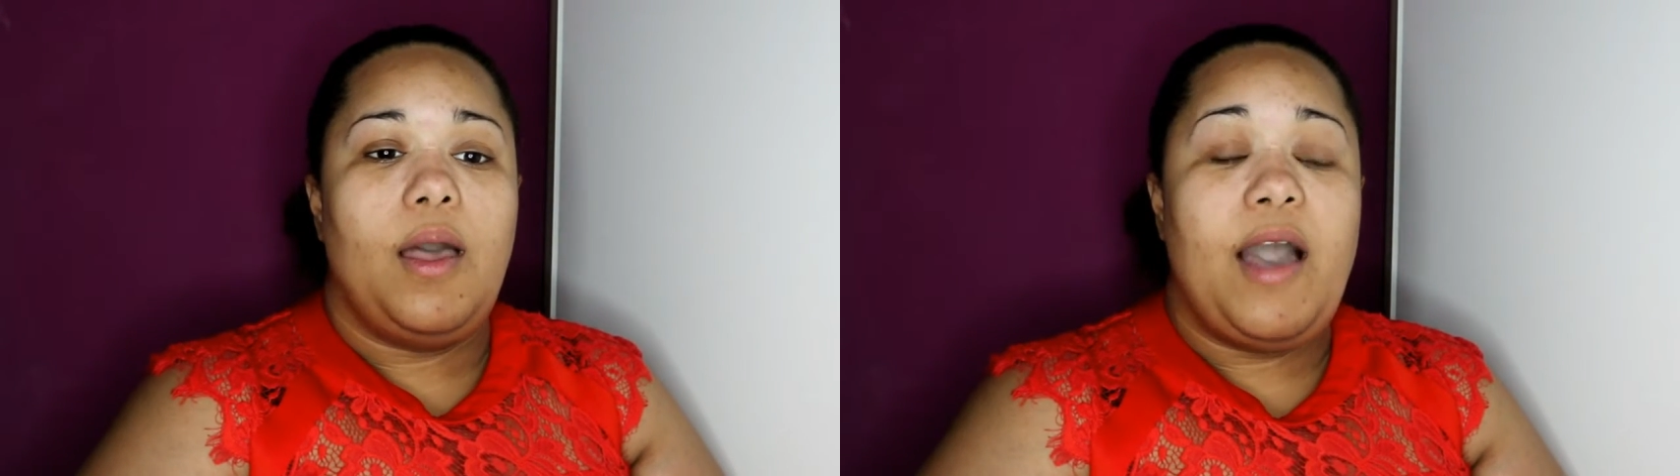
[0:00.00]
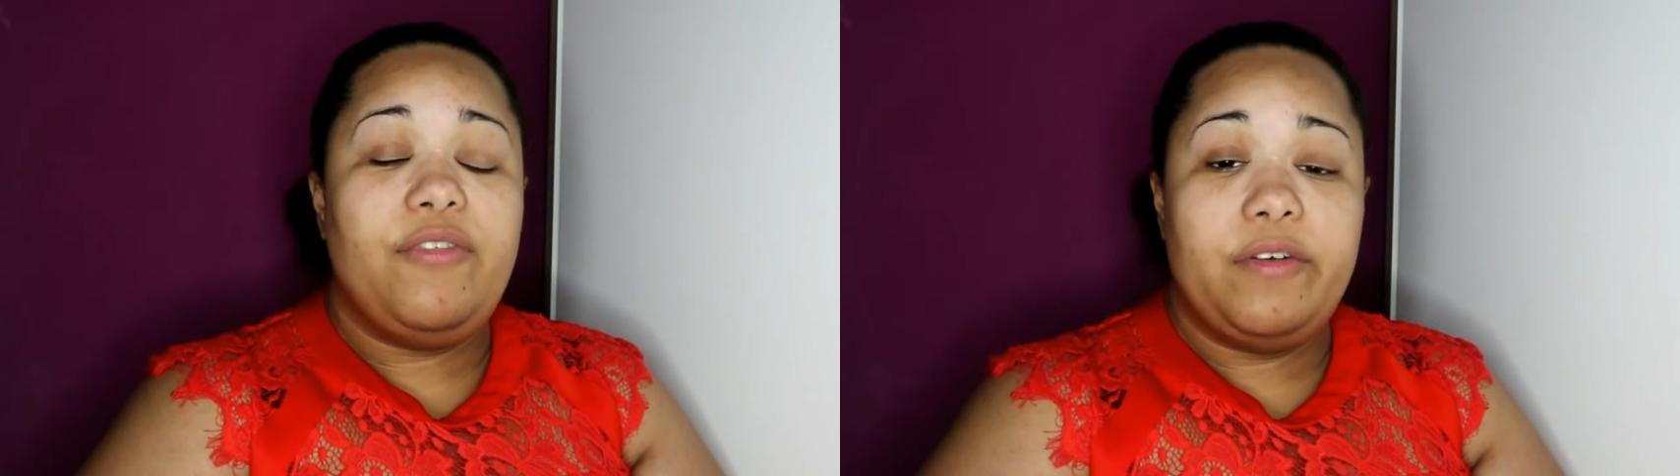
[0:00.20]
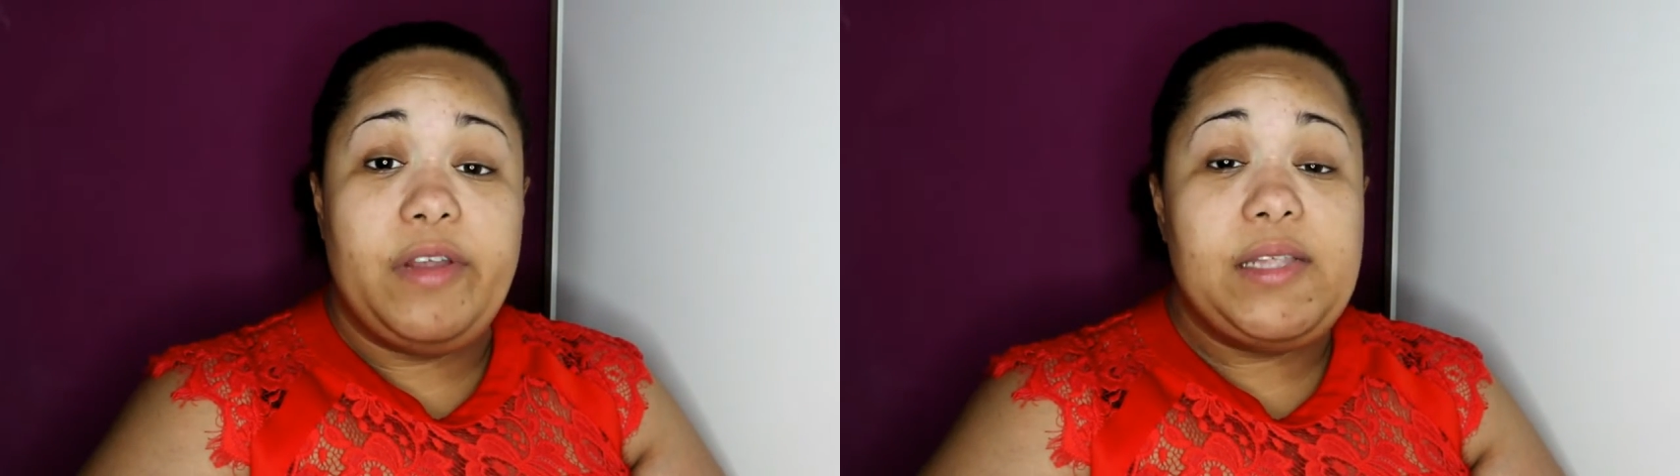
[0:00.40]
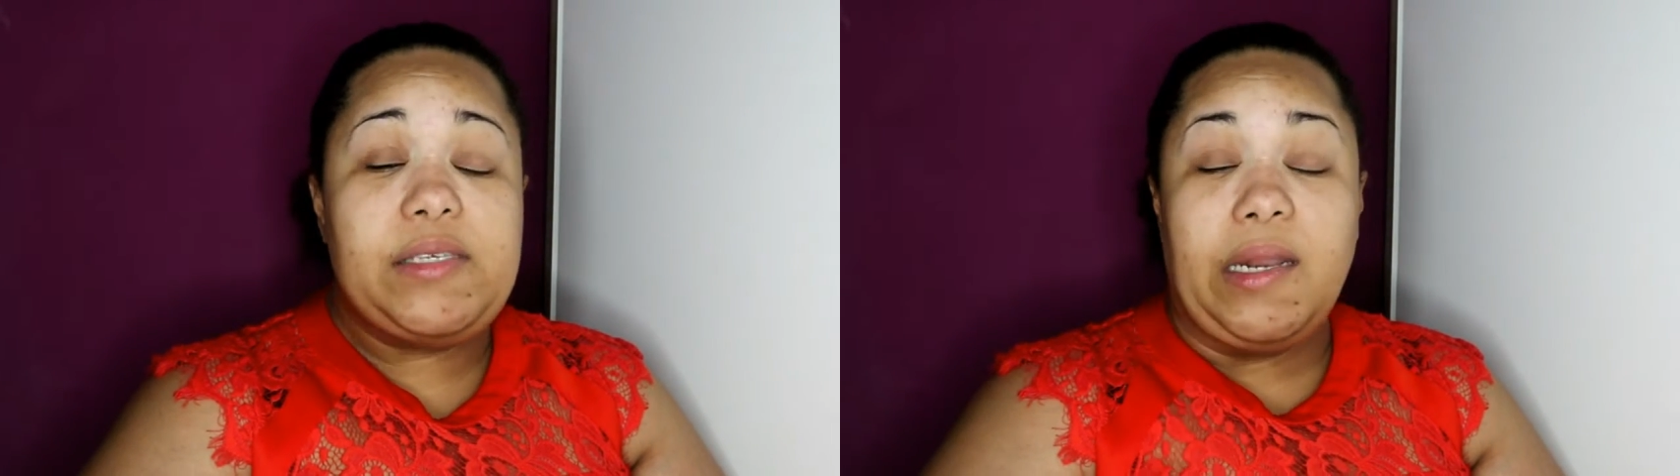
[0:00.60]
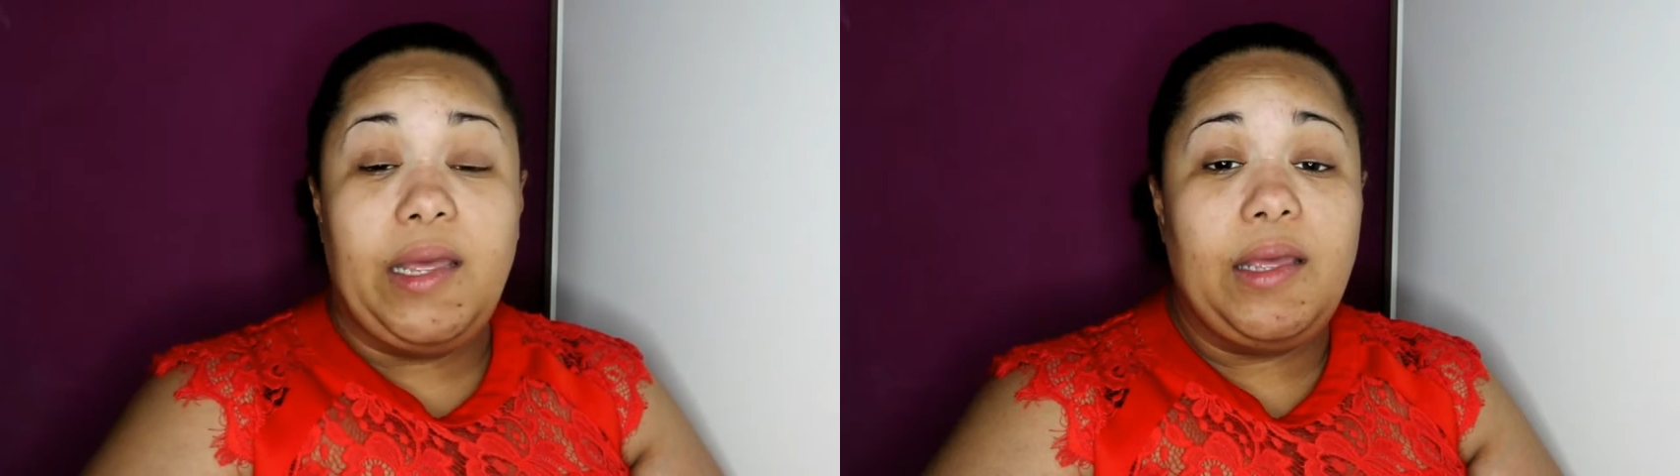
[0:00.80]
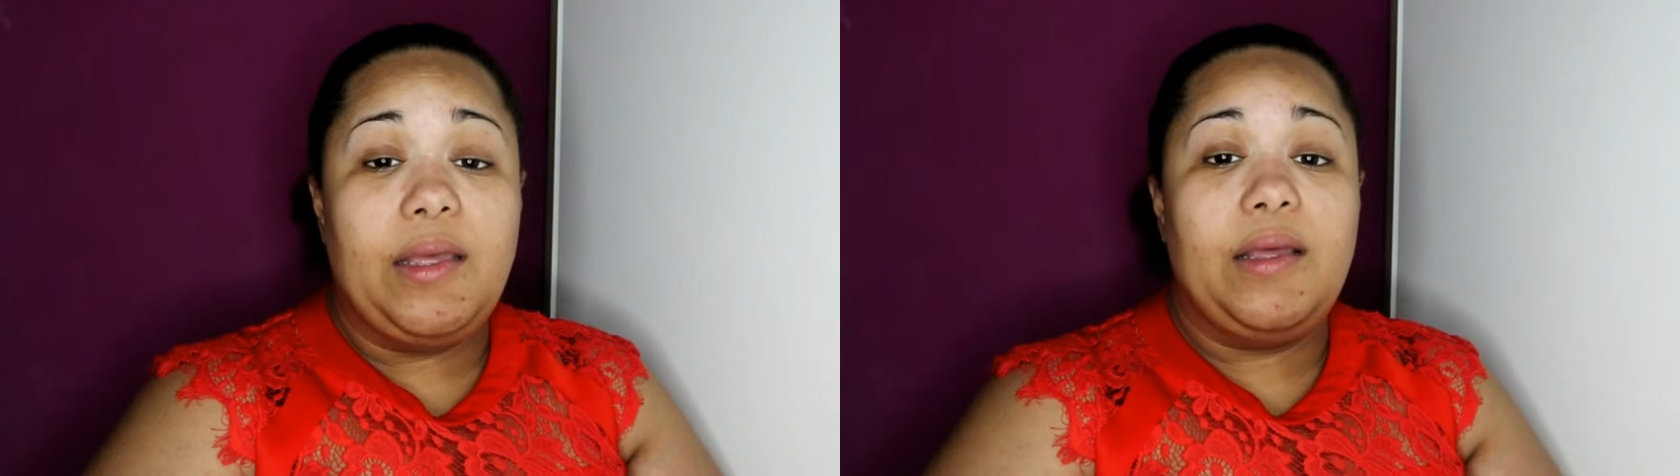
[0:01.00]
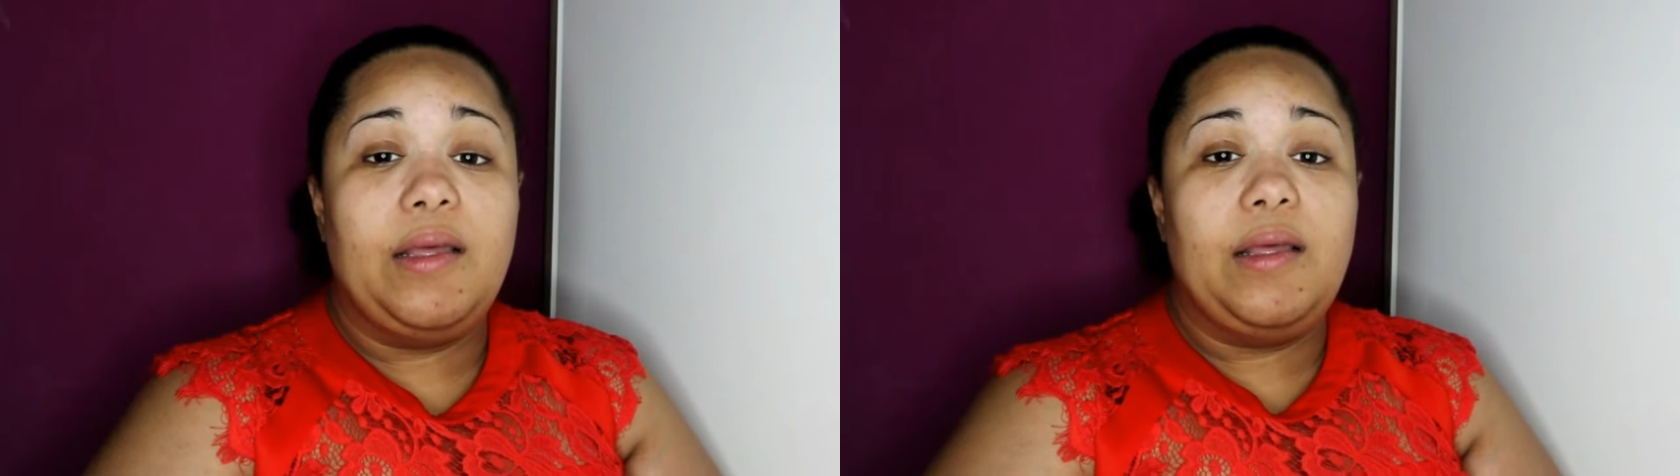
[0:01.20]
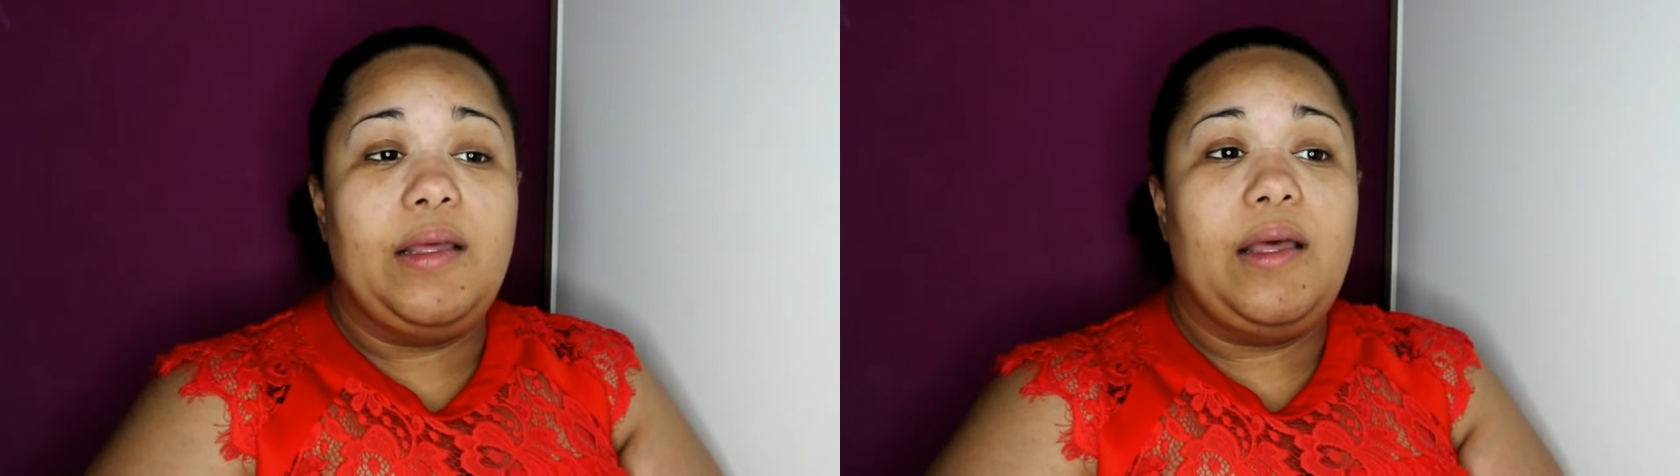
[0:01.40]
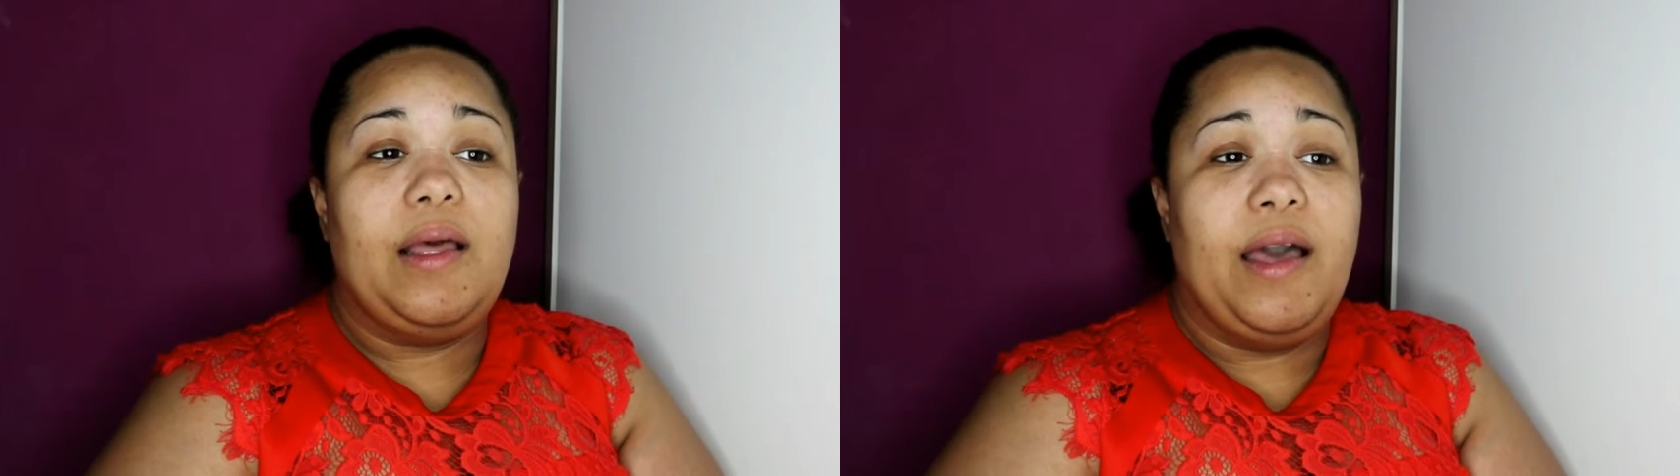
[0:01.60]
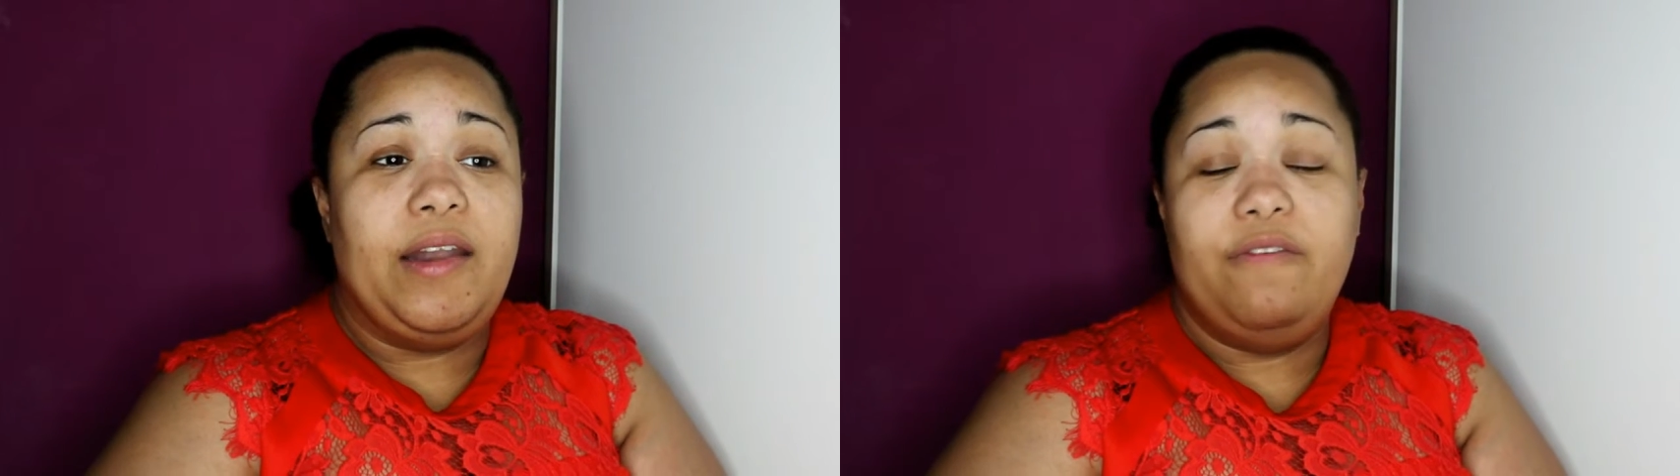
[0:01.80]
after eating it, I